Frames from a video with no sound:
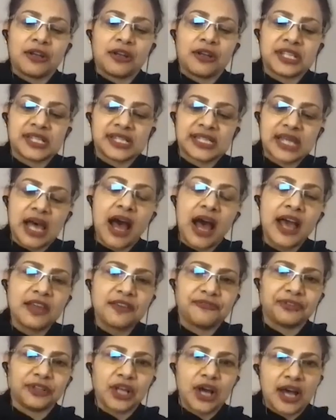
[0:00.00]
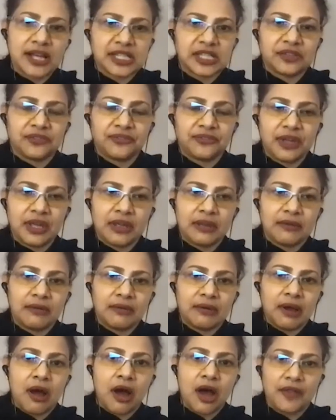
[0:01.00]
design philosophy
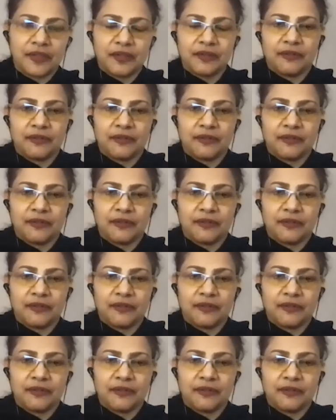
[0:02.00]
on the,